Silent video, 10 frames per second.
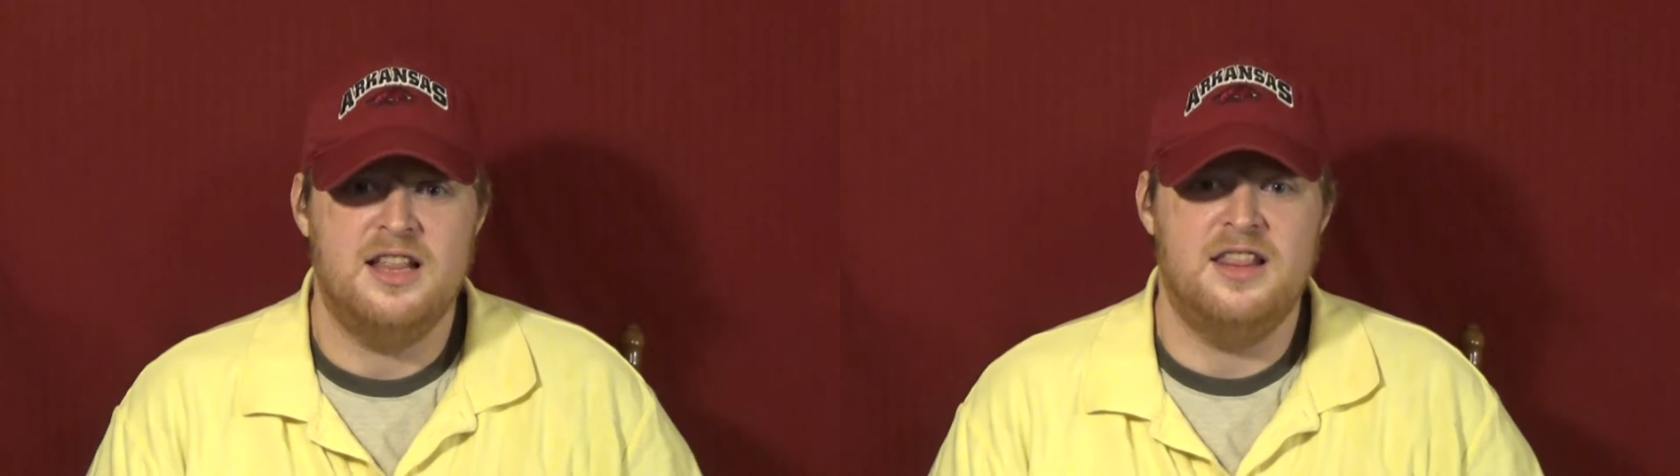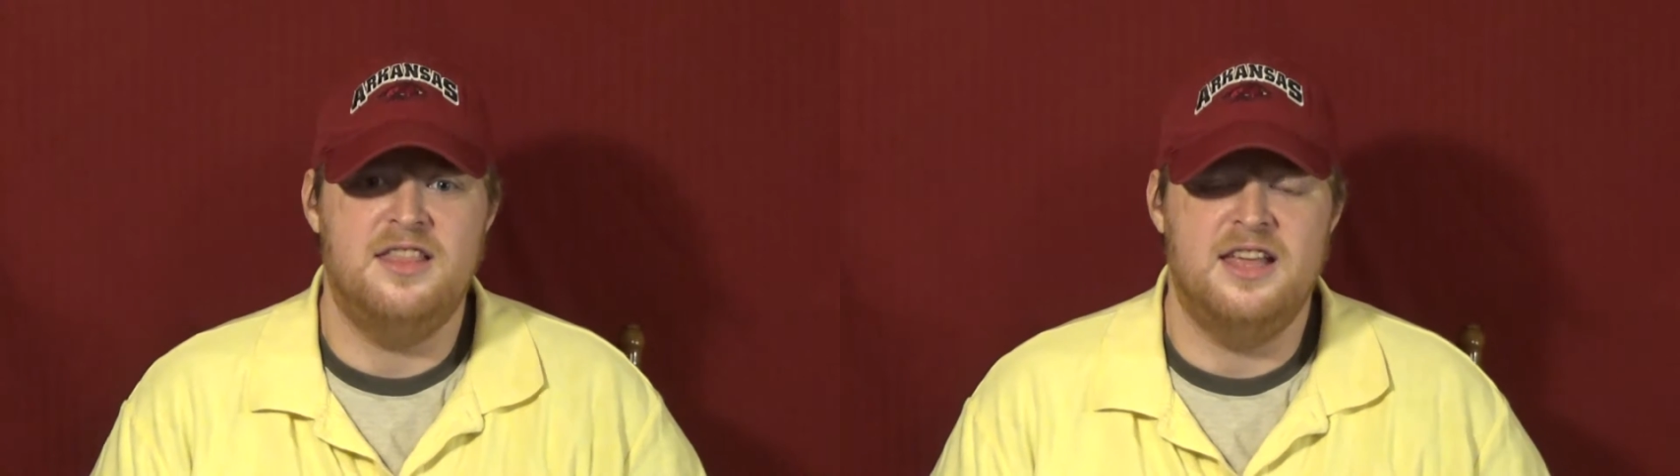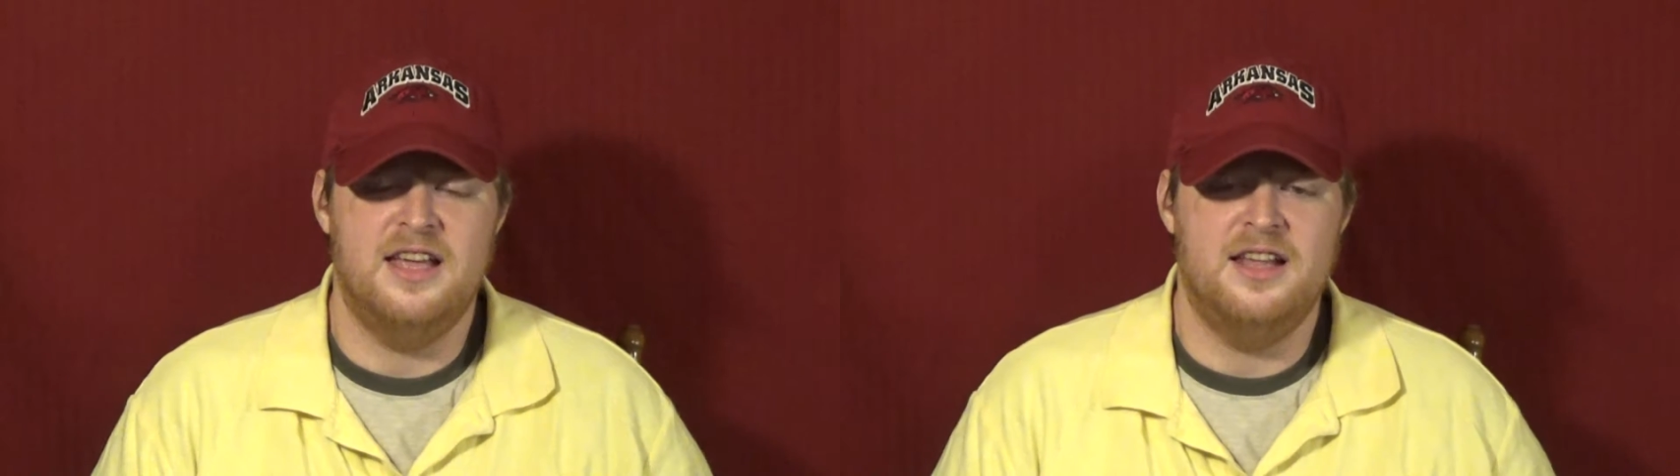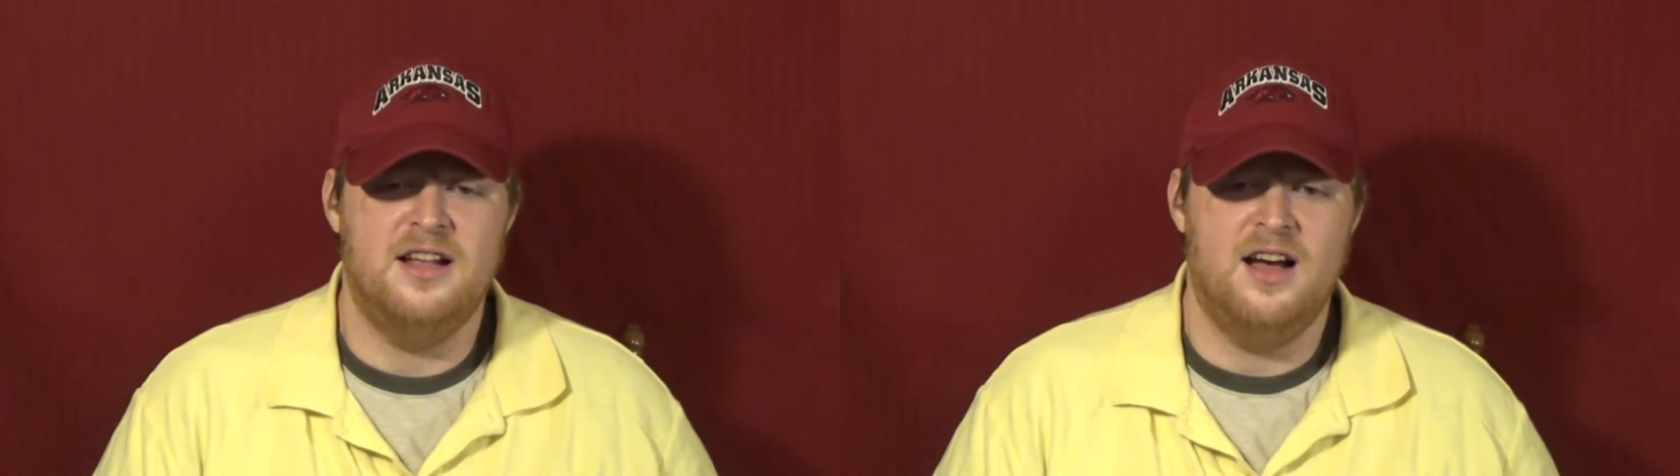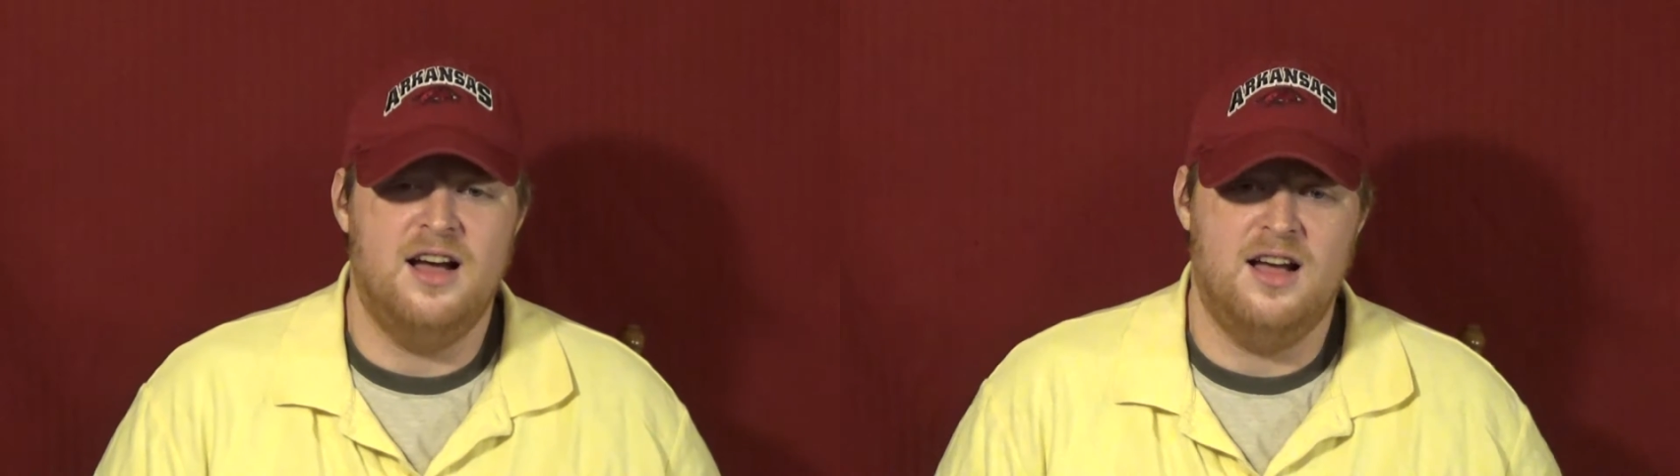
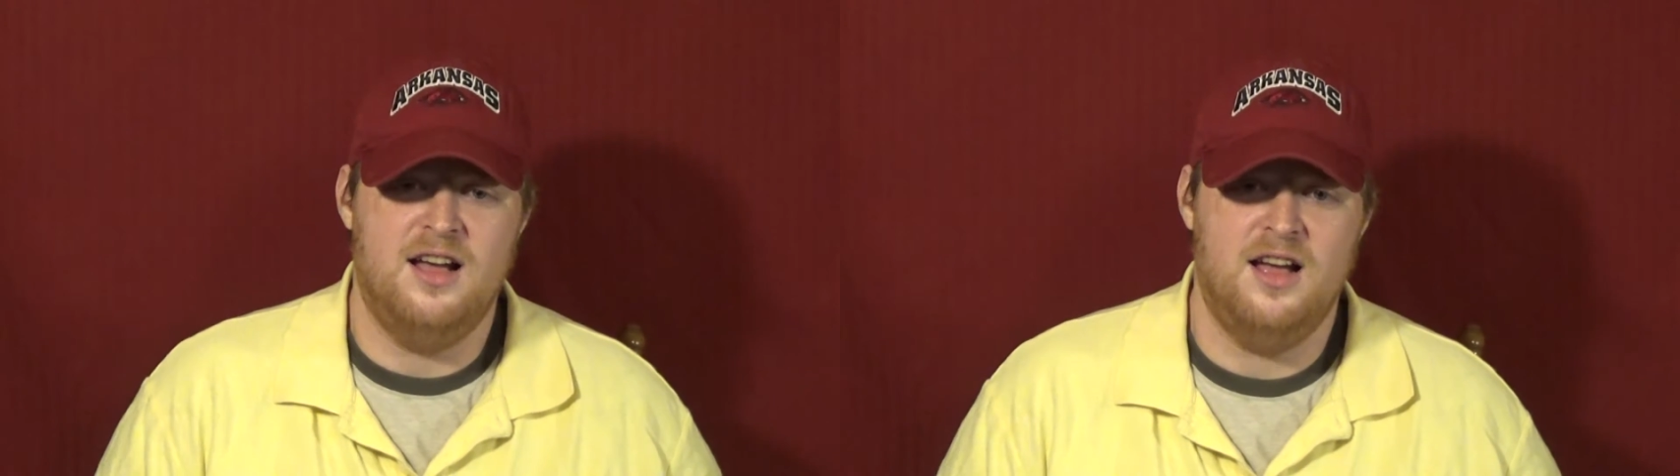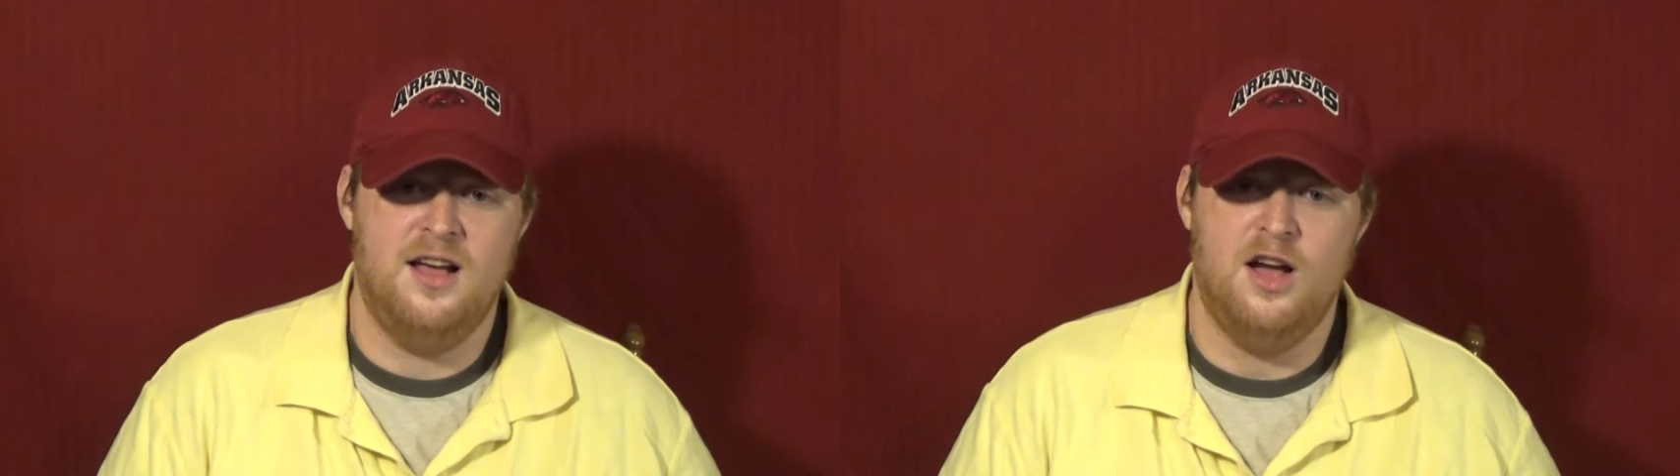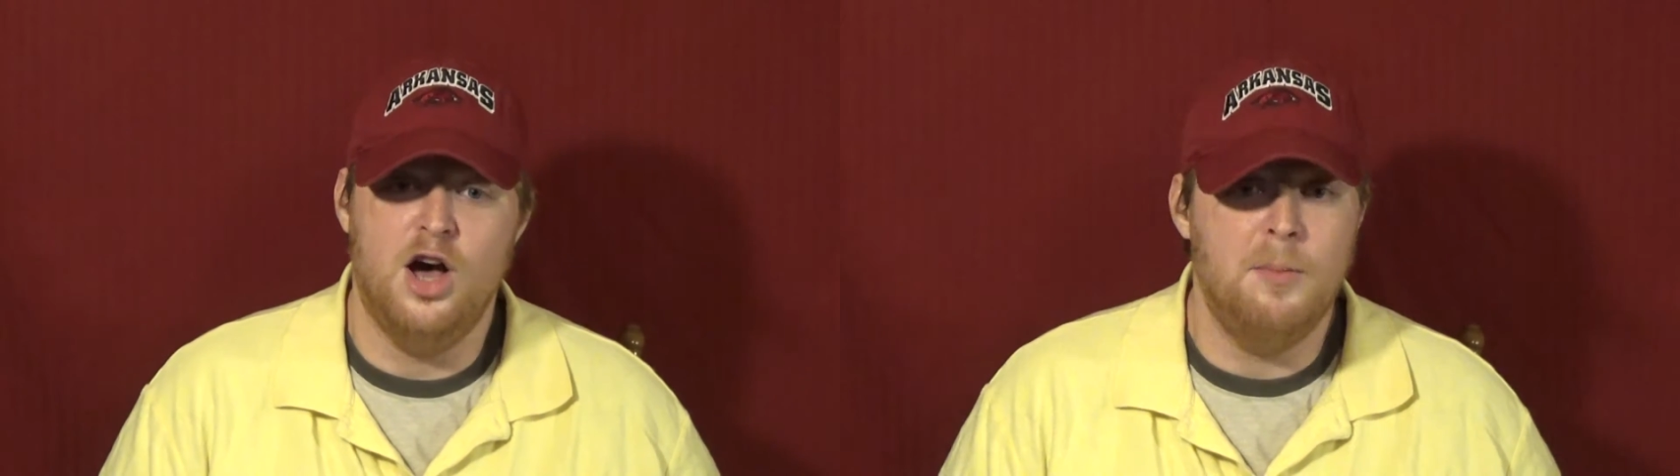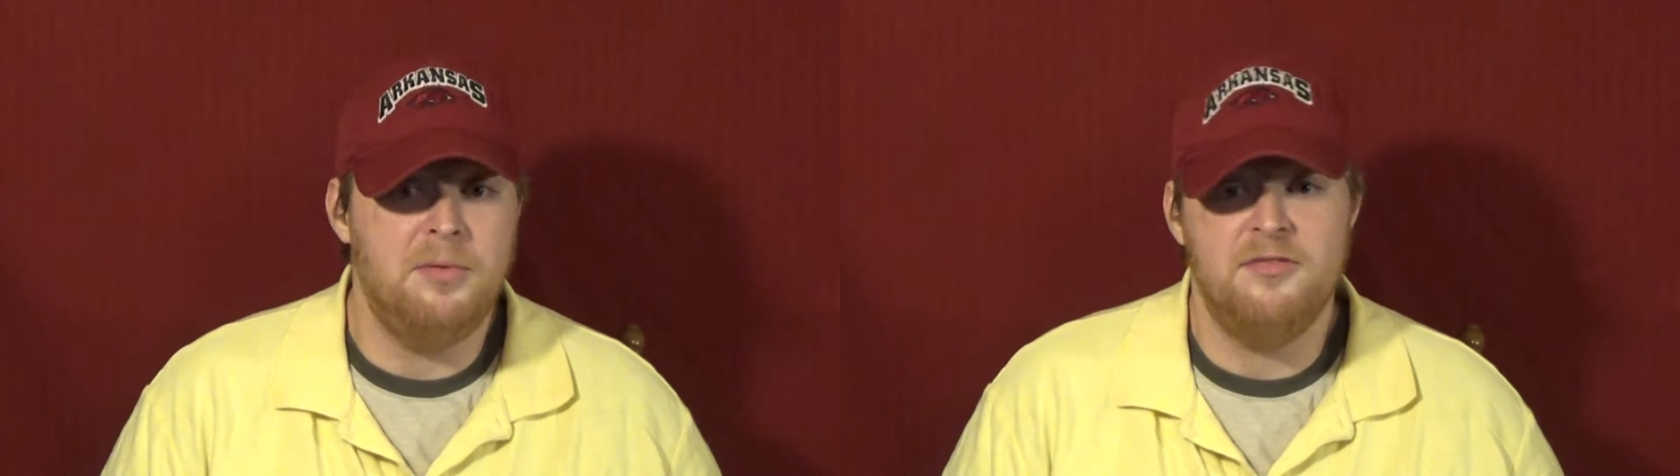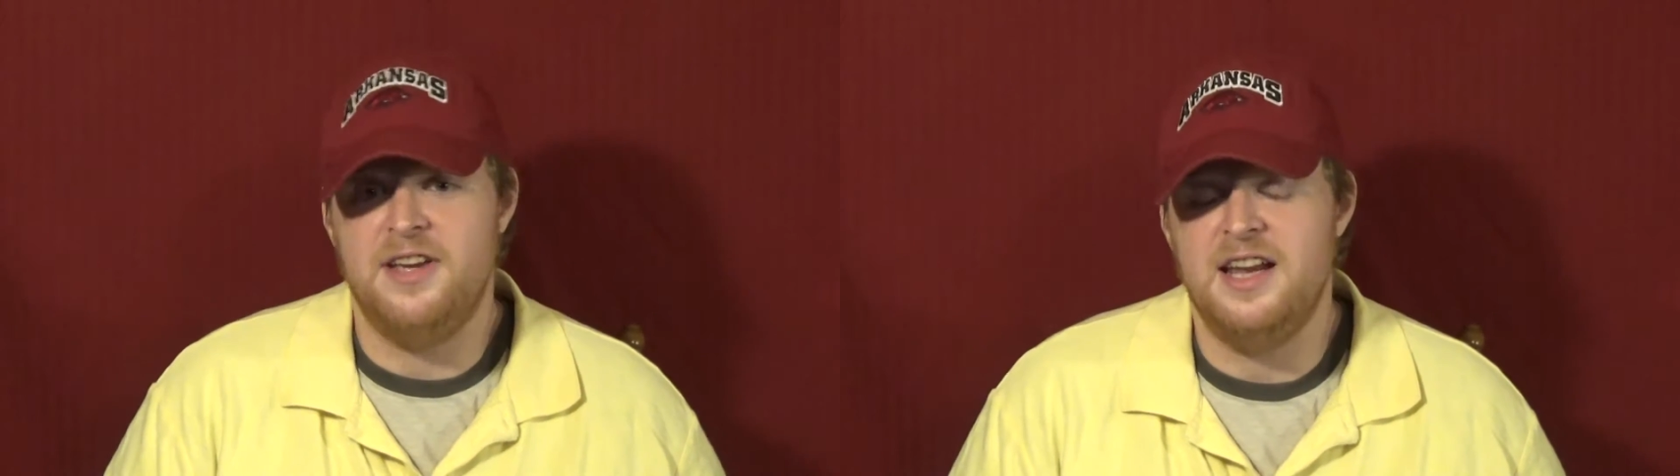that up
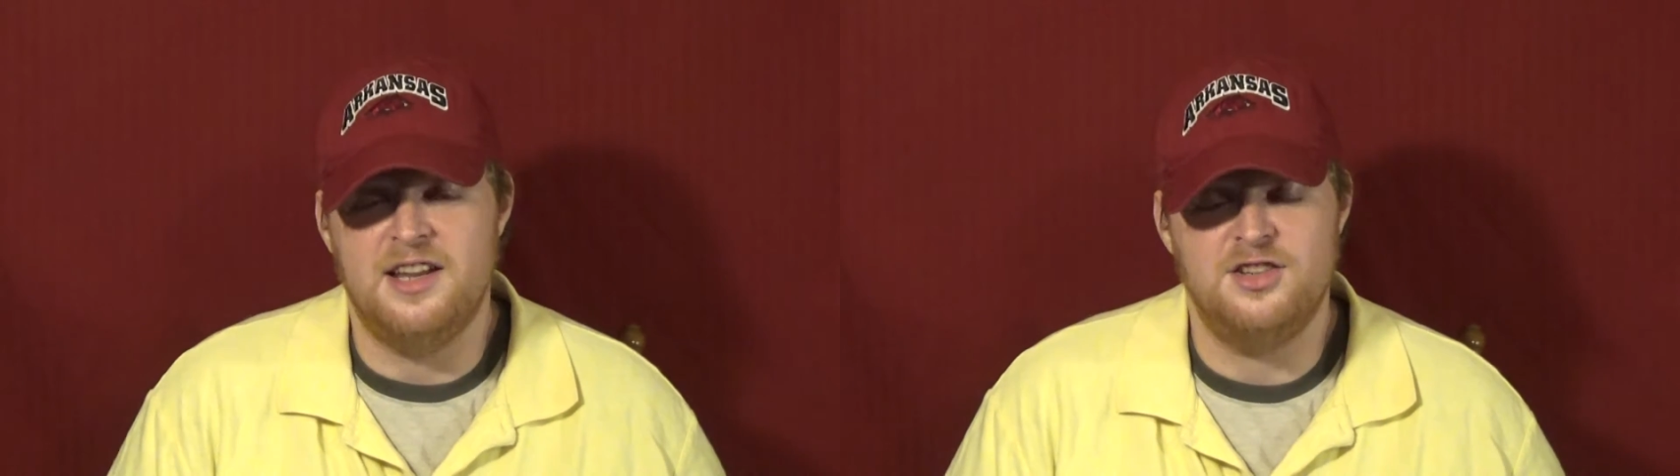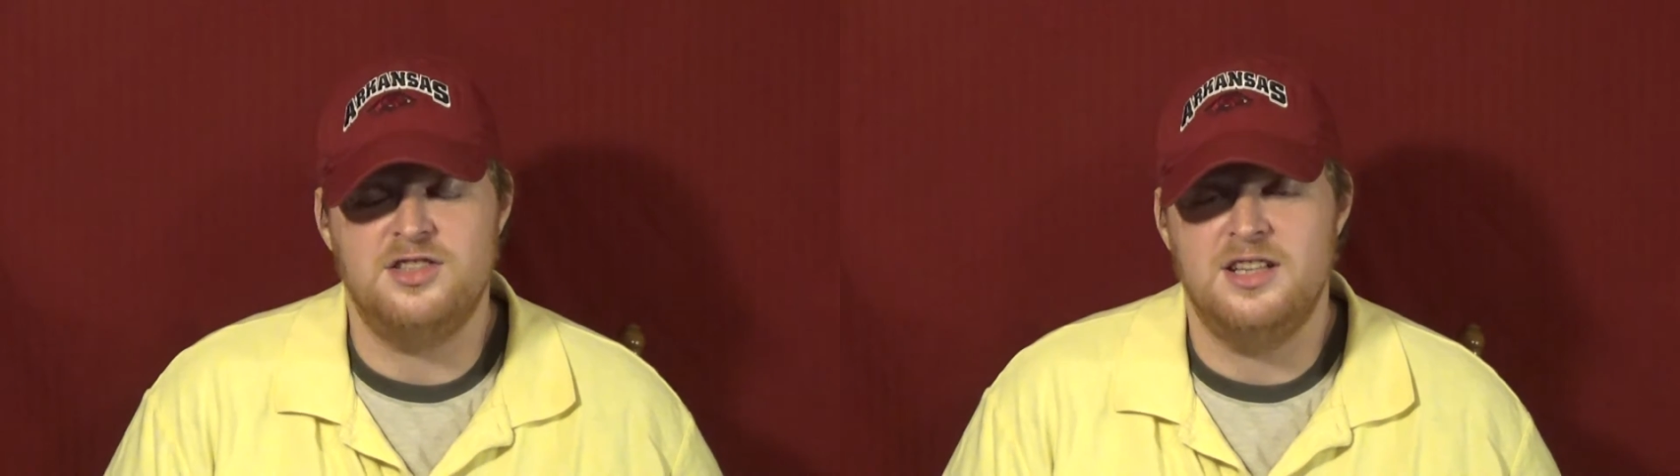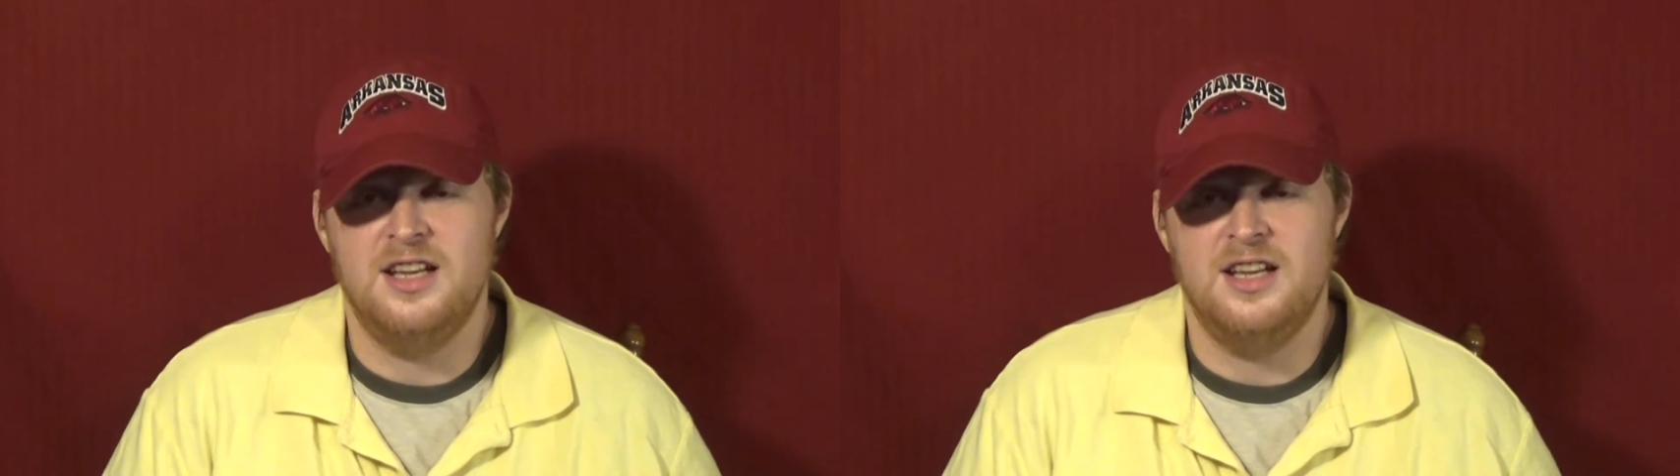and vanished.